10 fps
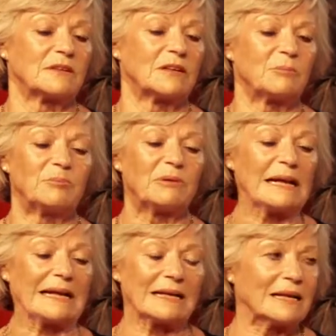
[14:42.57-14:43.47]
A
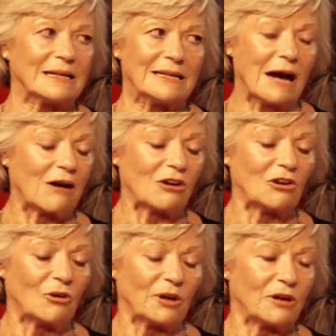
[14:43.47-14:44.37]
brilliant young
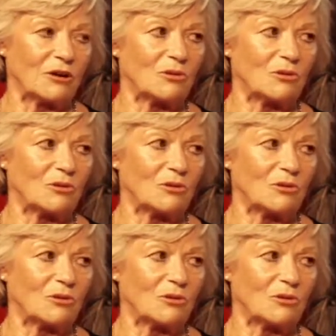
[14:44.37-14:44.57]
lawyer who